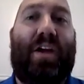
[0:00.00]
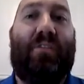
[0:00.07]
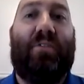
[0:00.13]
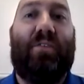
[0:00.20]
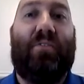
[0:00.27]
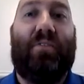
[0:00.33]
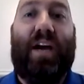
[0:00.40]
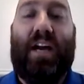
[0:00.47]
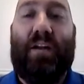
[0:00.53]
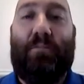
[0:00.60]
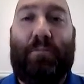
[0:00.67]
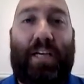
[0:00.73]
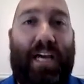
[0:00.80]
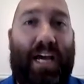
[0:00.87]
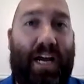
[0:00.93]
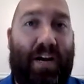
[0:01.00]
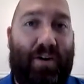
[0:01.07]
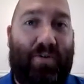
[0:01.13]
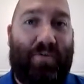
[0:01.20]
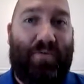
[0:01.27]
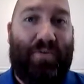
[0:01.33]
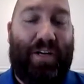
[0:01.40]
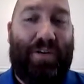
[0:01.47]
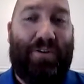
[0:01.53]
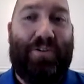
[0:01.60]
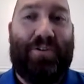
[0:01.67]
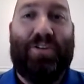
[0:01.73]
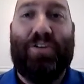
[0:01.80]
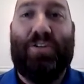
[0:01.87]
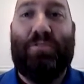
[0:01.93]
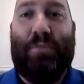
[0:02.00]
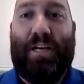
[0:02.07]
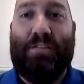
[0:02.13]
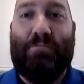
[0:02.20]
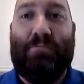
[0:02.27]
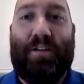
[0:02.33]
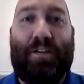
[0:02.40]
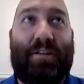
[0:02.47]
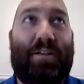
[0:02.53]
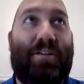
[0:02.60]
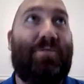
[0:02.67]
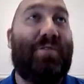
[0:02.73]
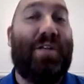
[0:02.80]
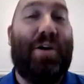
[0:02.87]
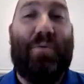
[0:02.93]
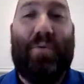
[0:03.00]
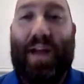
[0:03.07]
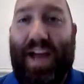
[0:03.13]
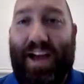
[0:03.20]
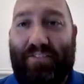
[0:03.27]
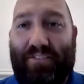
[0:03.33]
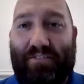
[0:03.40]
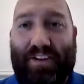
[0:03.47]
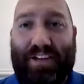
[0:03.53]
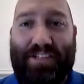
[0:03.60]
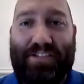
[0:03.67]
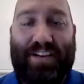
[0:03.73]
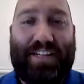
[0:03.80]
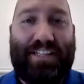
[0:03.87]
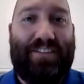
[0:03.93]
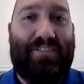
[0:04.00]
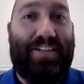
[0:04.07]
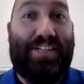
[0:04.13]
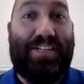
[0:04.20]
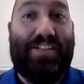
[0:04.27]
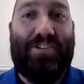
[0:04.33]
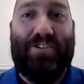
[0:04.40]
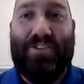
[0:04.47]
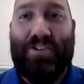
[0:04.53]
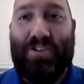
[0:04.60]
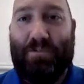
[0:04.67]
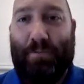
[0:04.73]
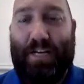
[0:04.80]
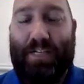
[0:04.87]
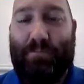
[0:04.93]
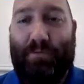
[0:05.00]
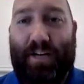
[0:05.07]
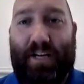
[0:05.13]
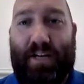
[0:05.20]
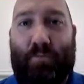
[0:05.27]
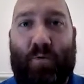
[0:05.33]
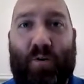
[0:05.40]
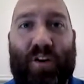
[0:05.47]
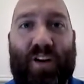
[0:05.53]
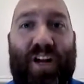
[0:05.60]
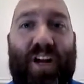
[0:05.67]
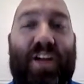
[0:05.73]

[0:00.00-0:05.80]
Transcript: if you've got a piano in your church basement that you don't have events or activities in your church basement anymore,